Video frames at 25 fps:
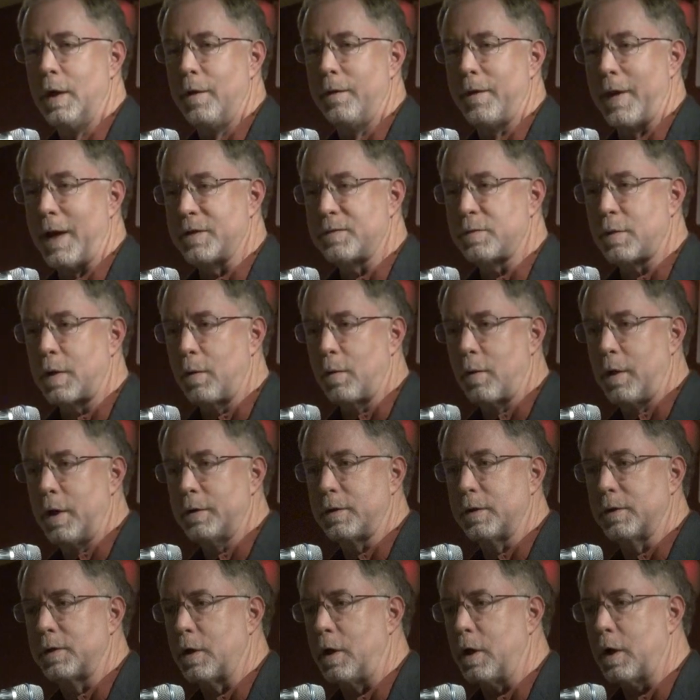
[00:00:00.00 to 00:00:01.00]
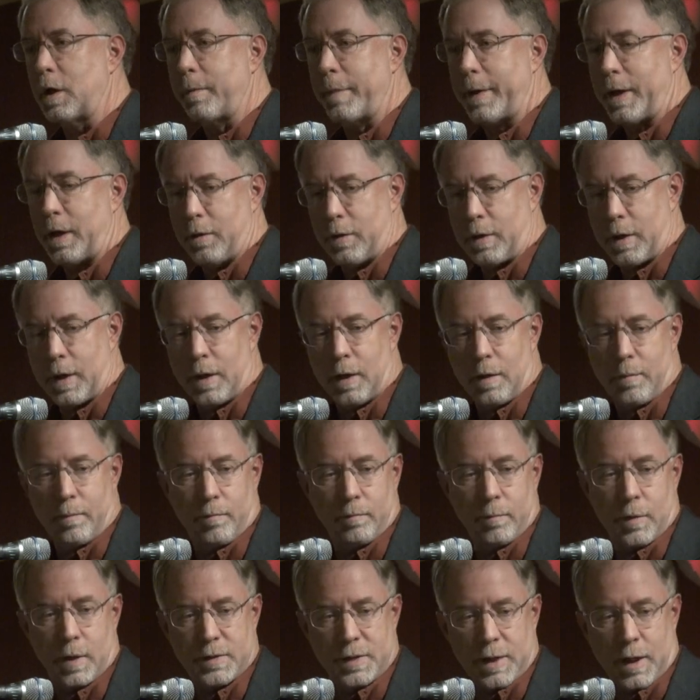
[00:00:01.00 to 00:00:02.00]
that's what I wanted to talk about, and
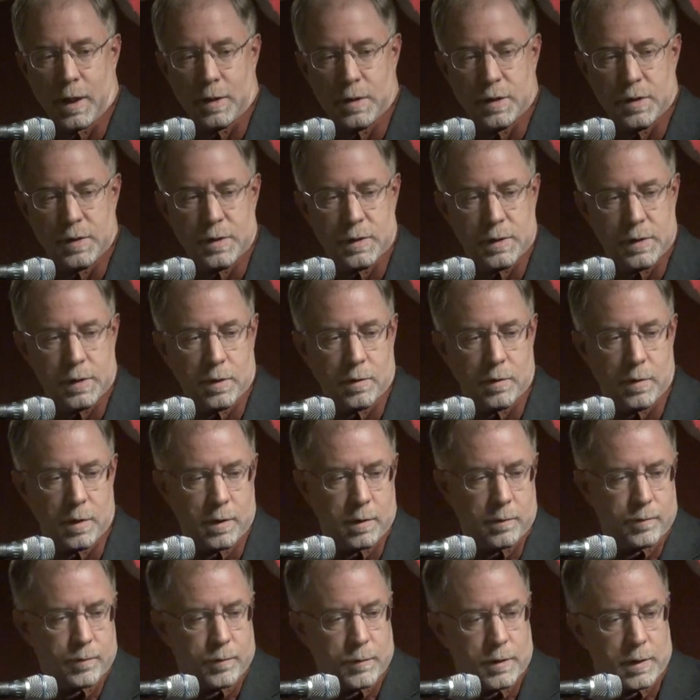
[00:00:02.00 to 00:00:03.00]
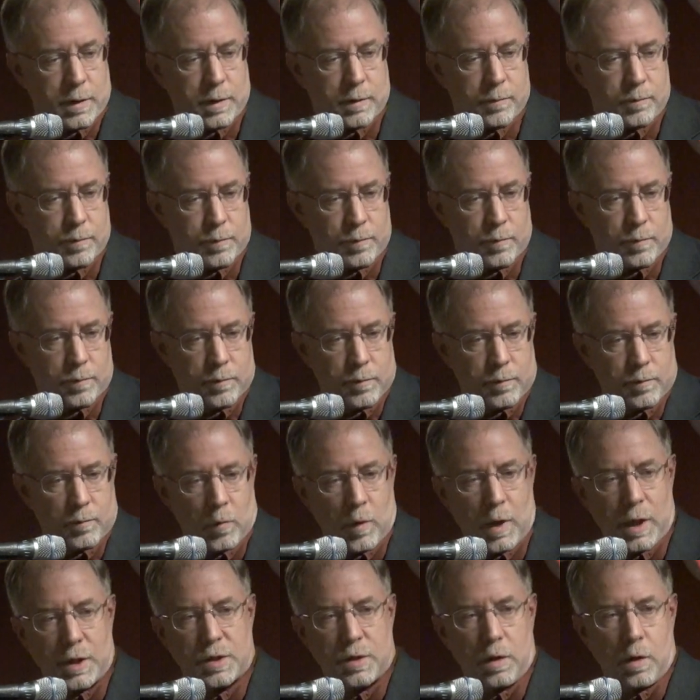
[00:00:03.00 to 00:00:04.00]
I'm as anxious as you to, to
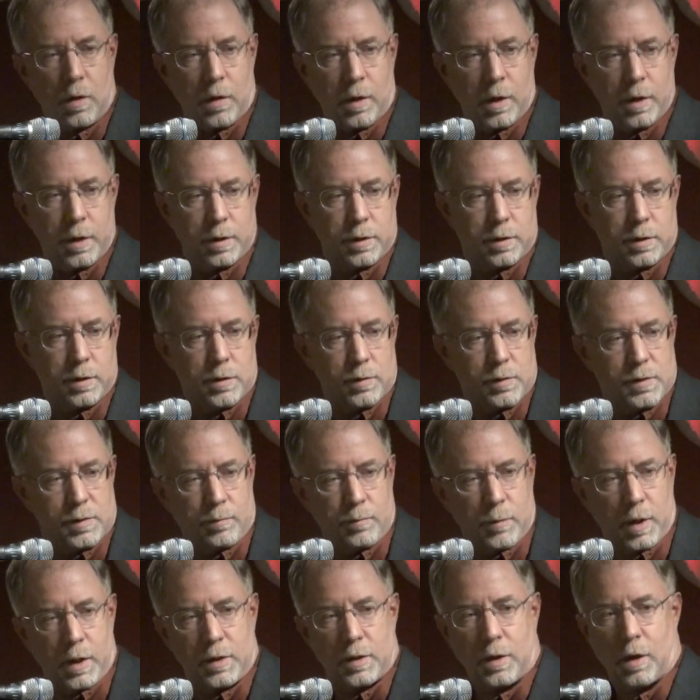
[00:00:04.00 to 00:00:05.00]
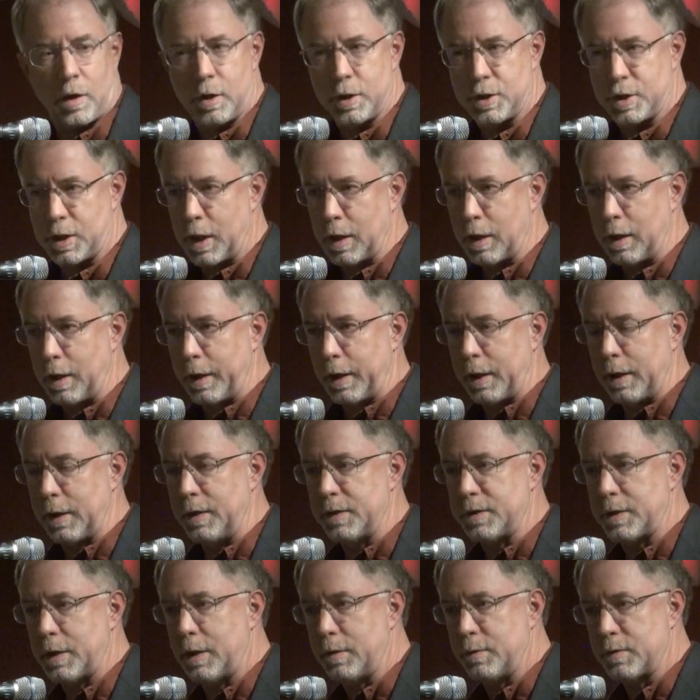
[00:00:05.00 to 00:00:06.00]
watch Lauren do some guitar juggling.
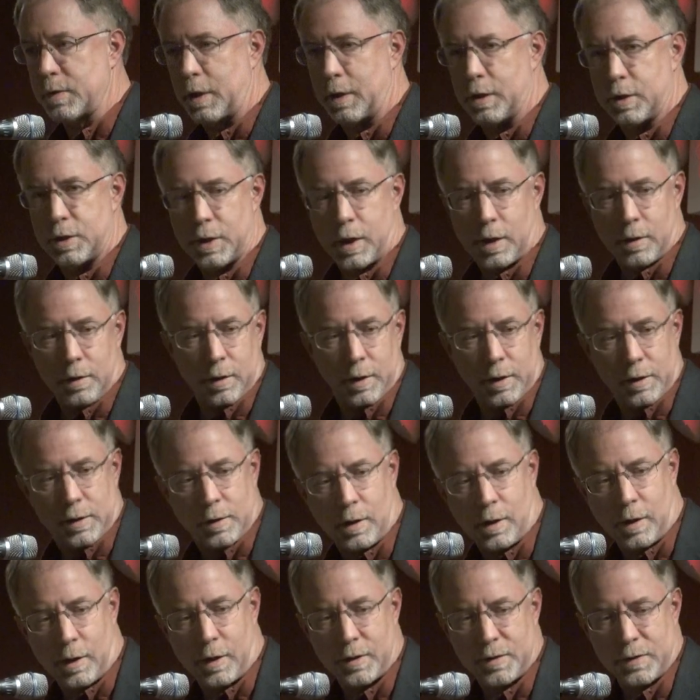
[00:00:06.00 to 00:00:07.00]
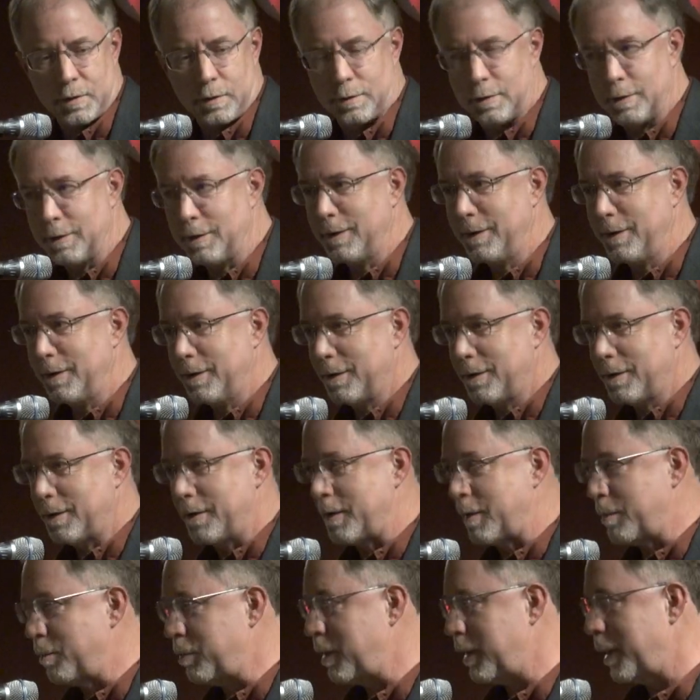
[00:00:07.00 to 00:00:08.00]
He said he was going to juggle guitars
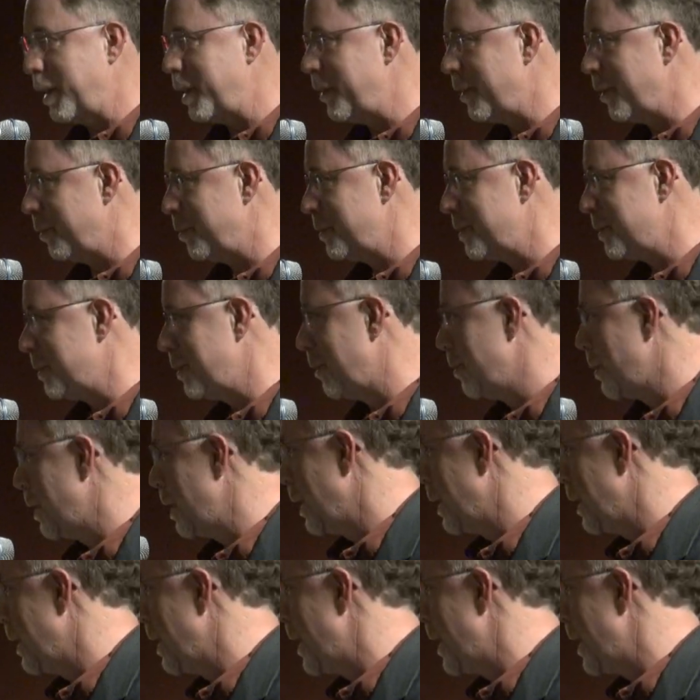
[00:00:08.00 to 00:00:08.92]
and, then play them, so I'm going to